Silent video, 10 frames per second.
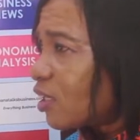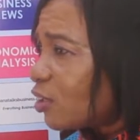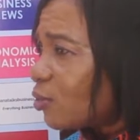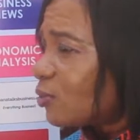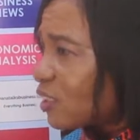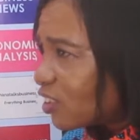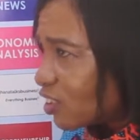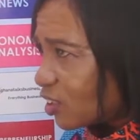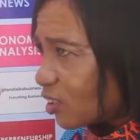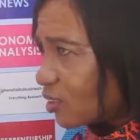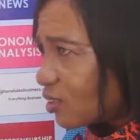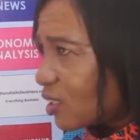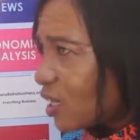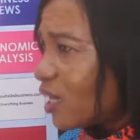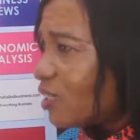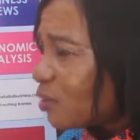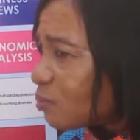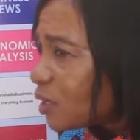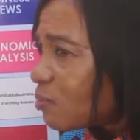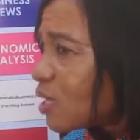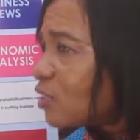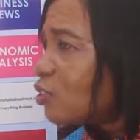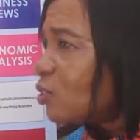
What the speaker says: you know, decisions and implement,